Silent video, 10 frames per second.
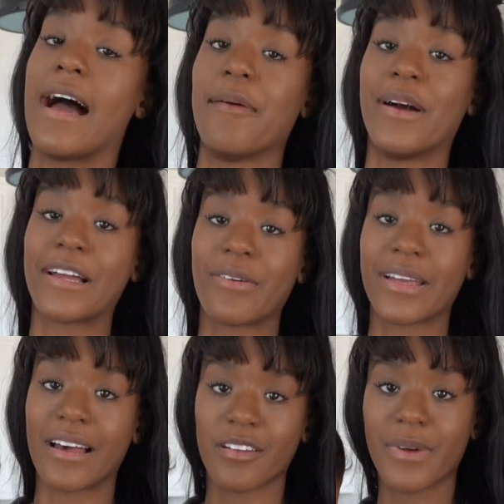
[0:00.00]
I'm not
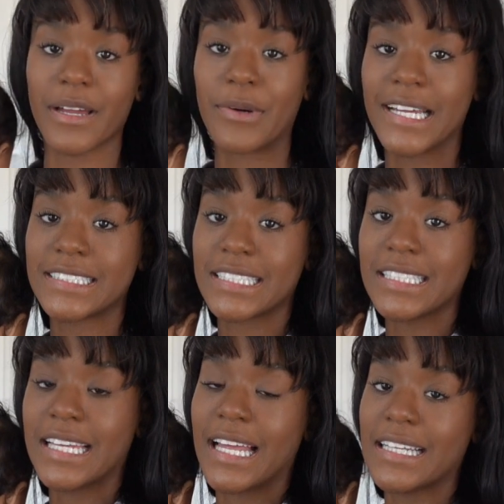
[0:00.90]
going out of my way to
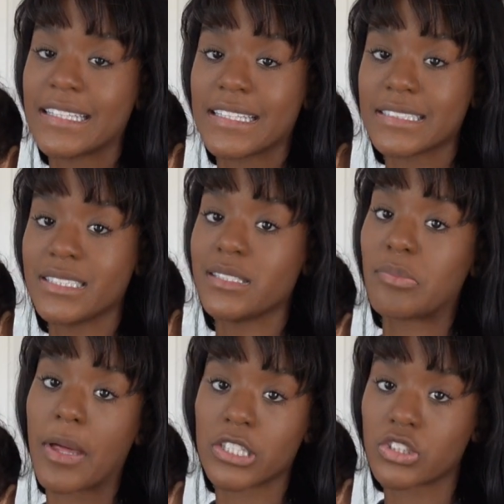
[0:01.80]
eat anything
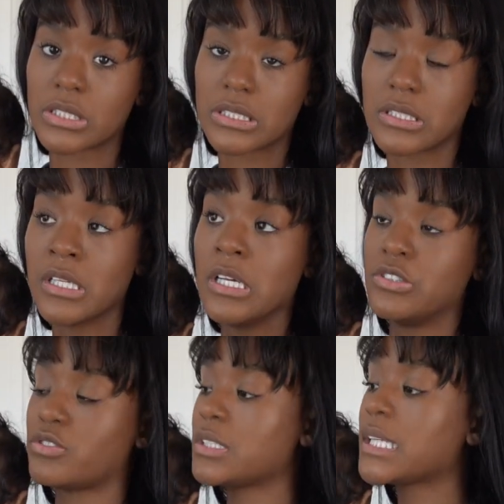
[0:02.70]
special,
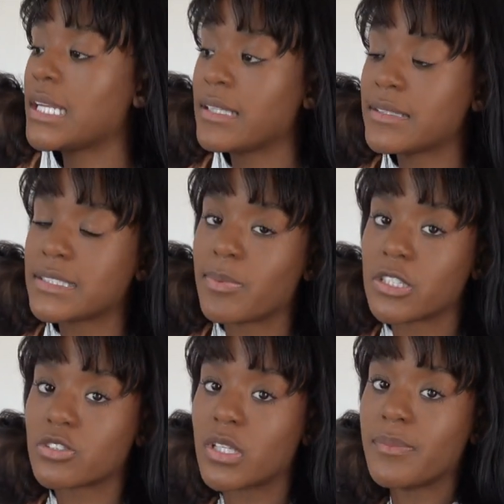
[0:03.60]
drink anything
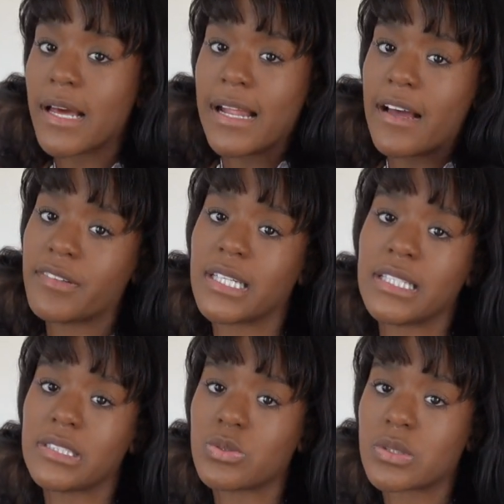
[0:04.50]
special. I'm not having
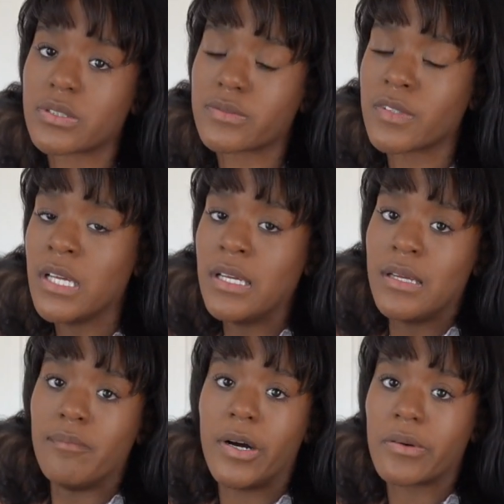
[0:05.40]
any sort of
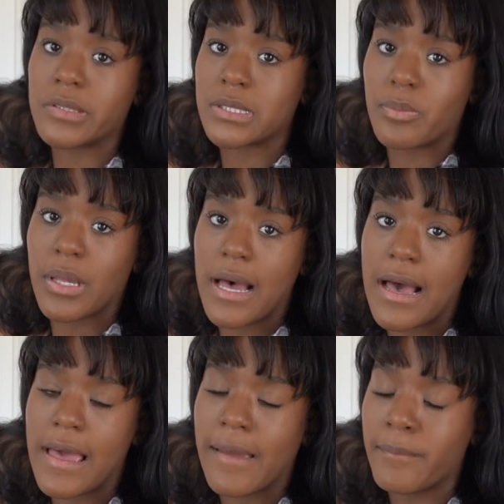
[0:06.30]
milk
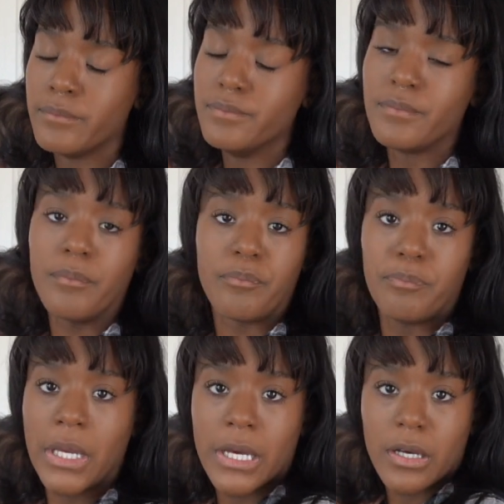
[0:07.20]
supply,
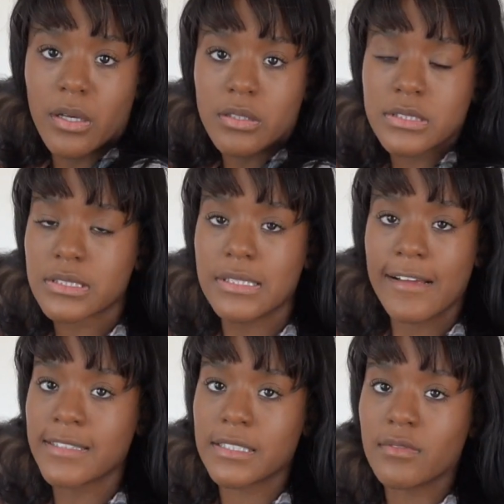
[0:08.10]
pills,
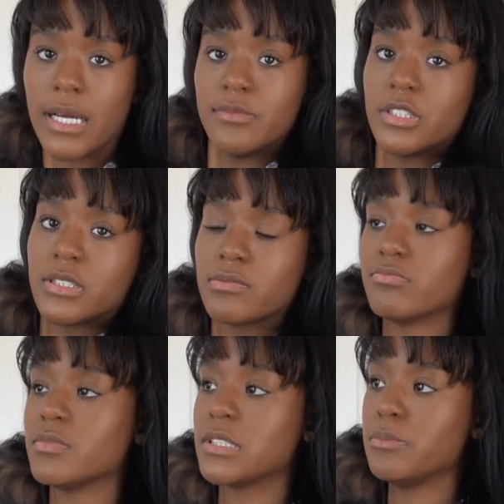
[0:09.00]
nothing. I'm
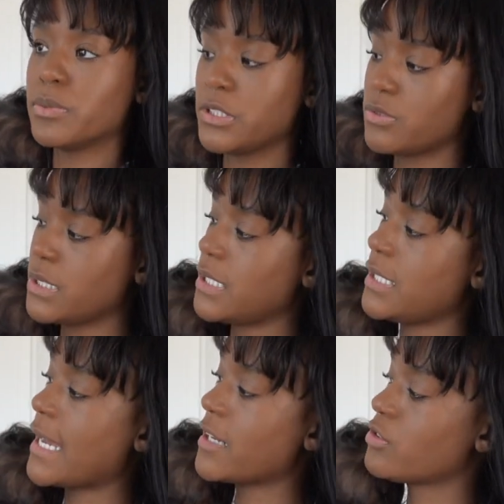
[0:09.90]
just simply doing
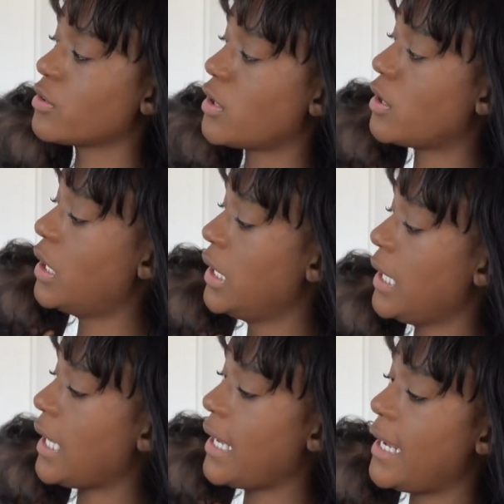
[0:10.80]
it natural,
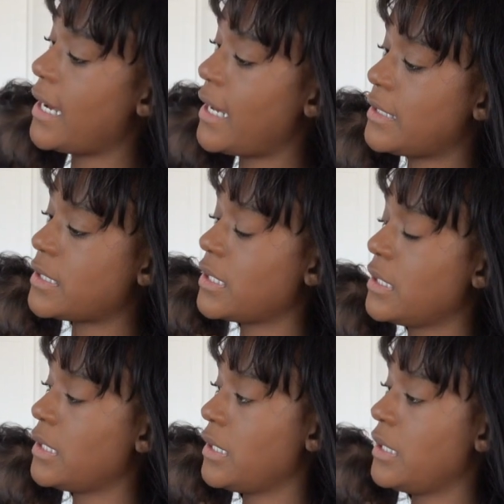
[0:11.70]
and
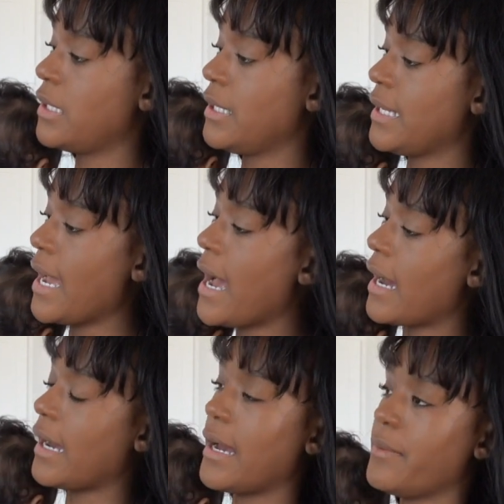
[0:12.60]

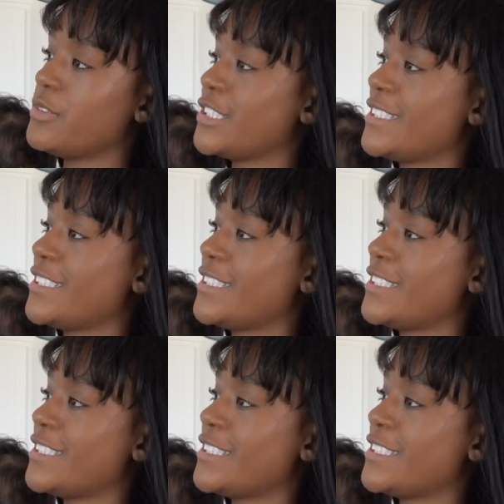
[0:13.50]
yeah, I'm